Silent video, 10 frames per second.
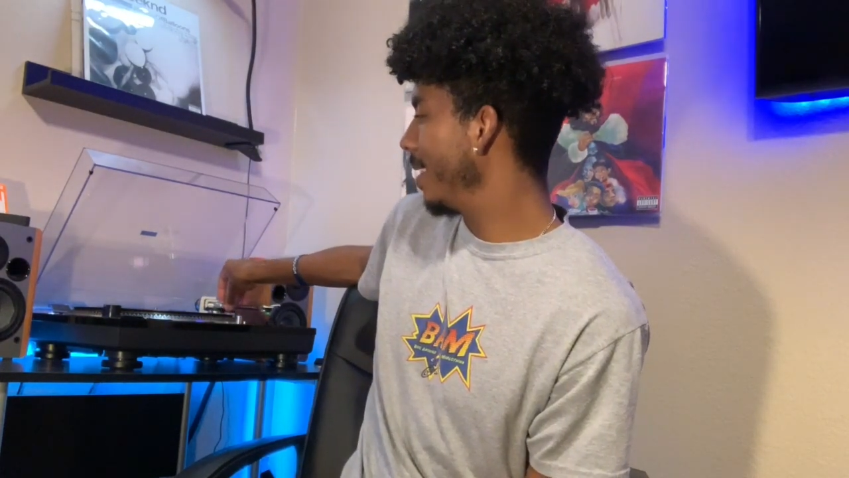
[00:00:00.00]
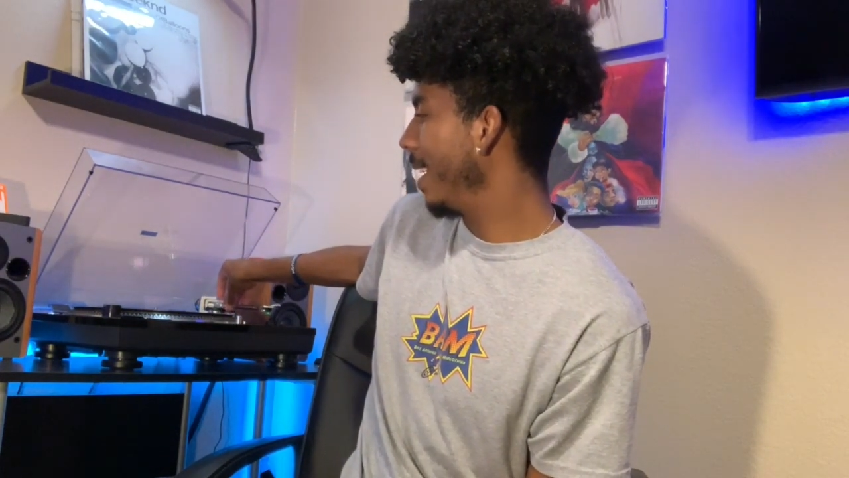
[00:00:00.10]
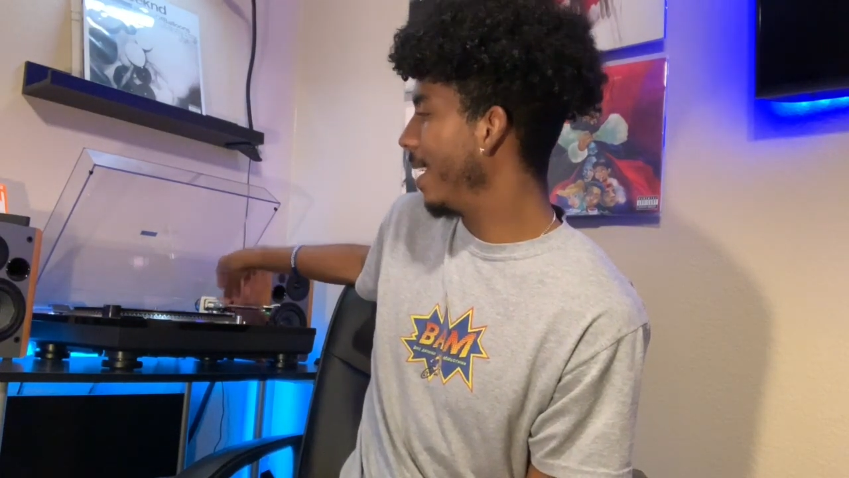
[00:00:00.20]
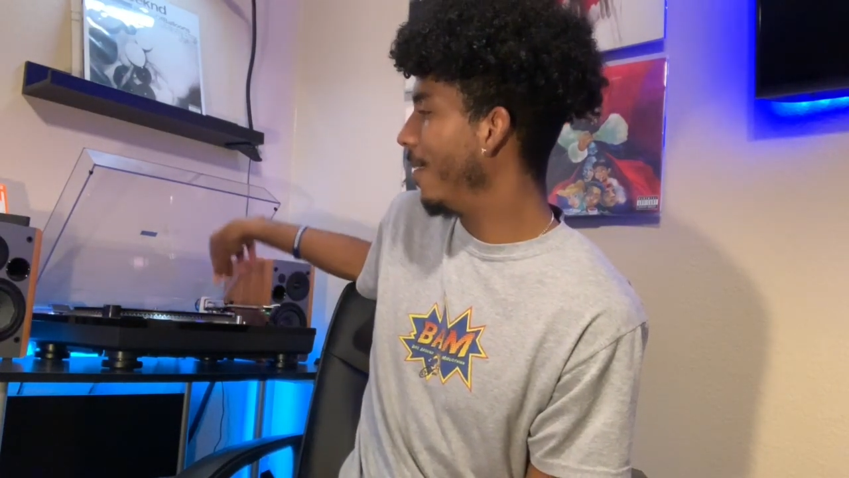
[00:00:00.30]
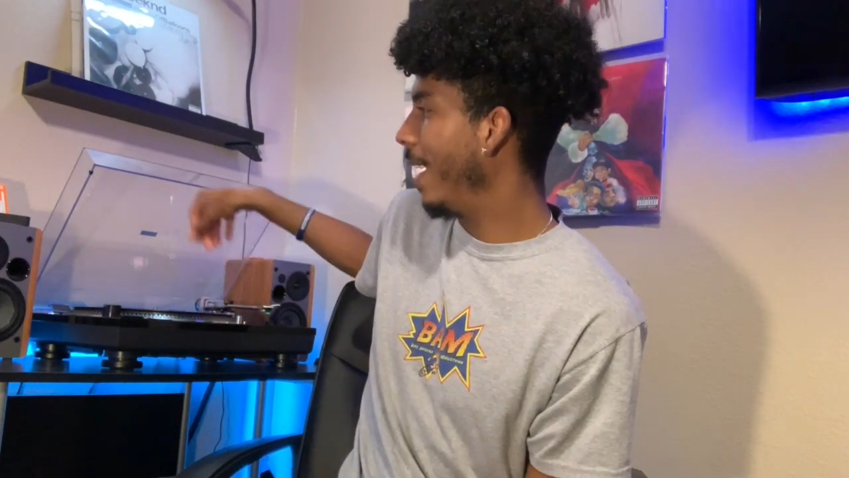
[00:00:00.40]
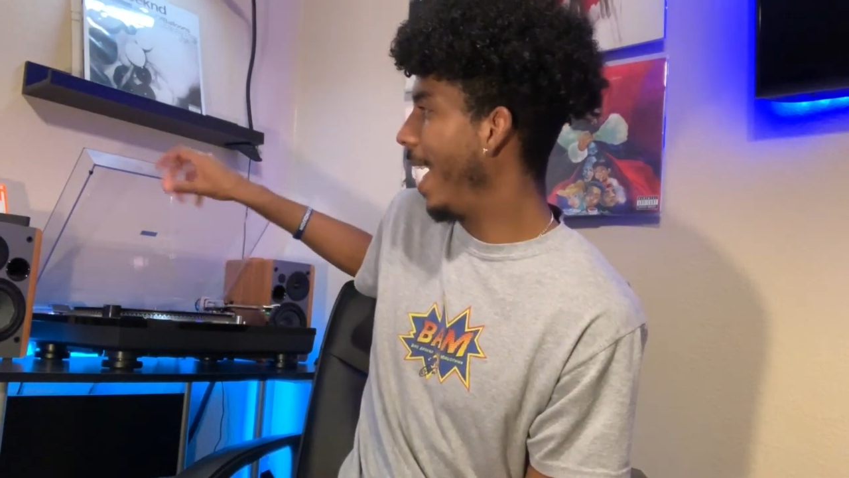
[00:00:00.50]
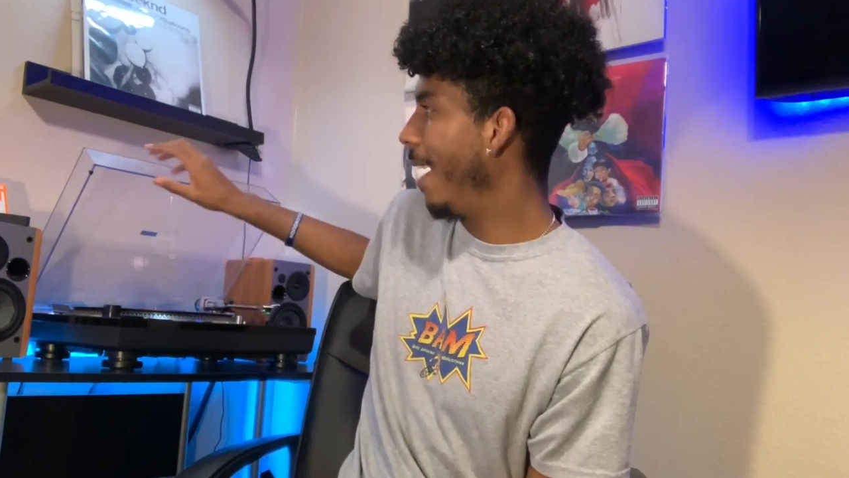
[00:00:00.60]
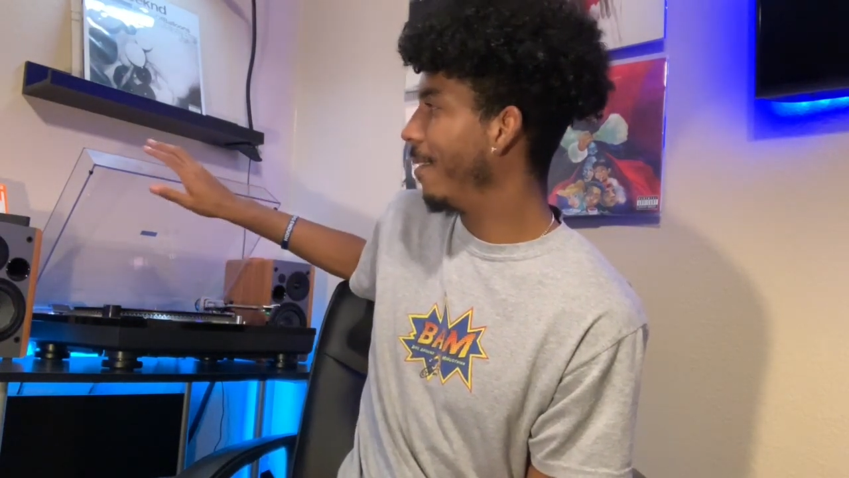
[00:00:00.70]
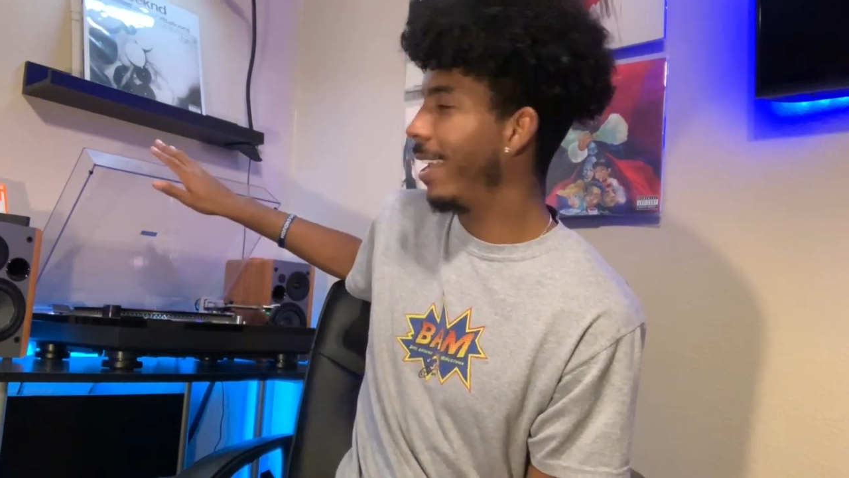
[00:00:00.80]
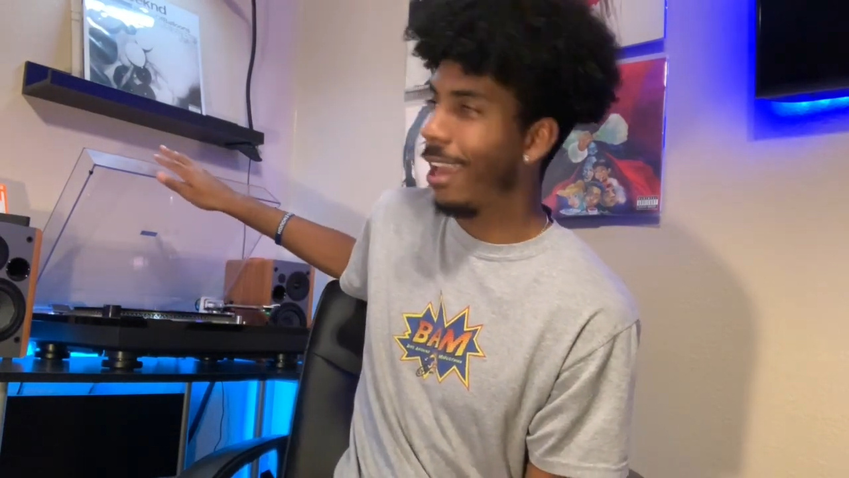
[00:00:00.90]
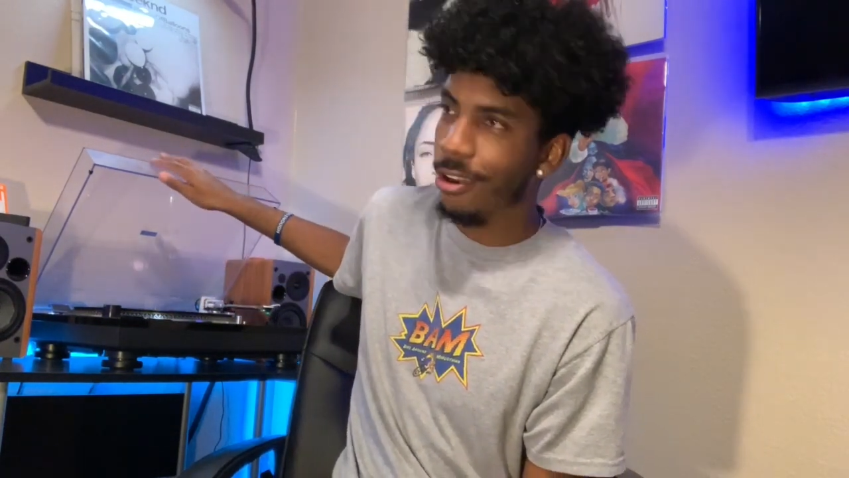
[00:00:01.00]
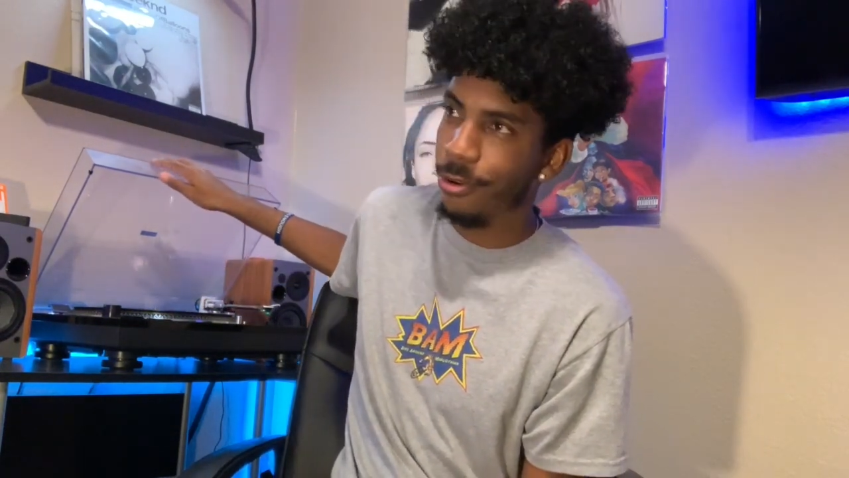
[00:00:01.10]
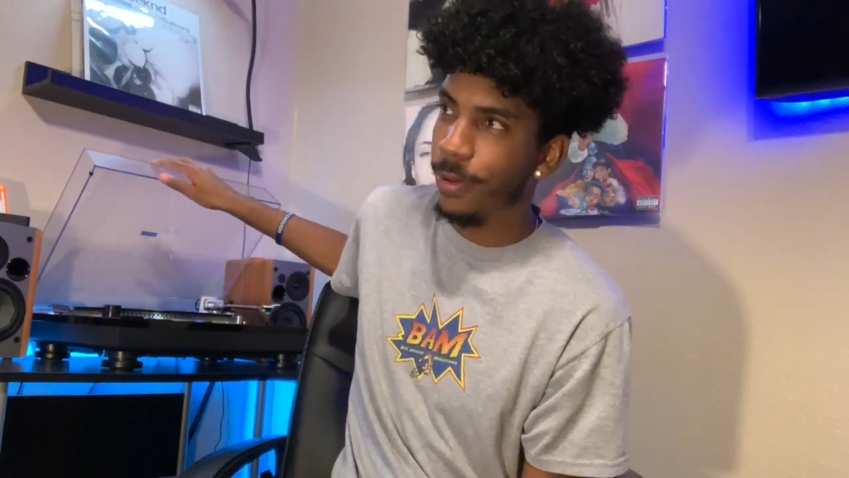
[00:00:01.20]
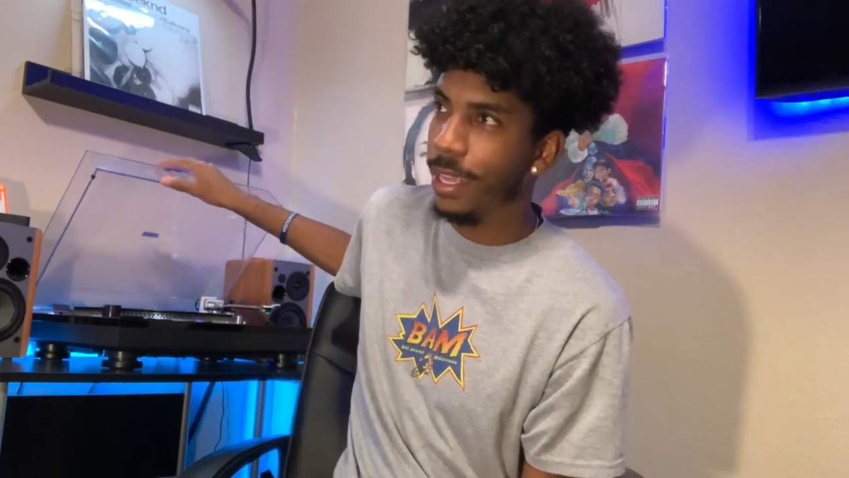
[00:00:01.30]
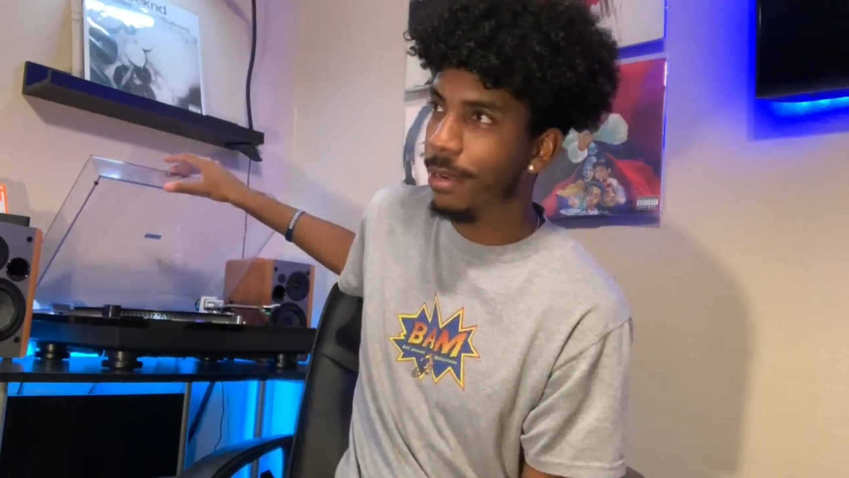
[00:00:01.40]
they don't have a
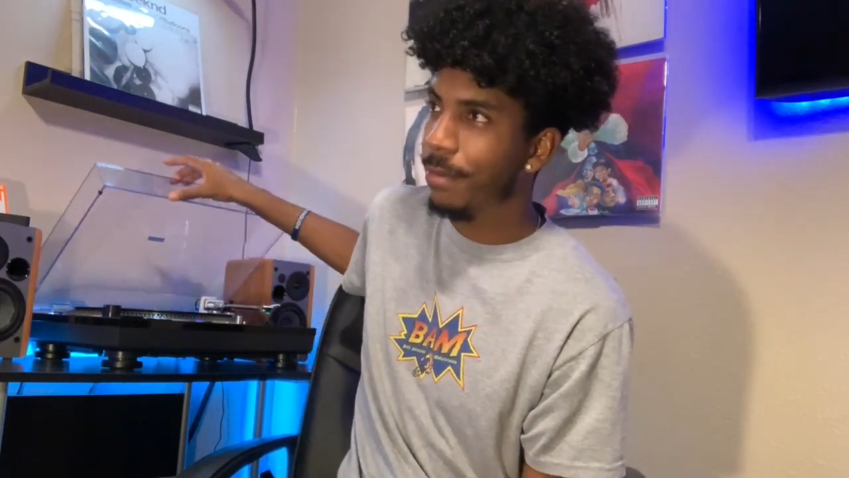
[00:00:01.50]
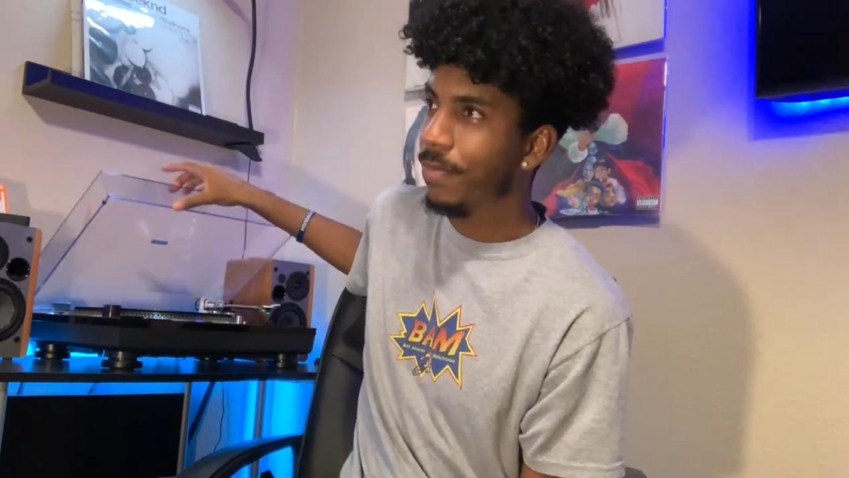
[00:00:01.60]
counterweight.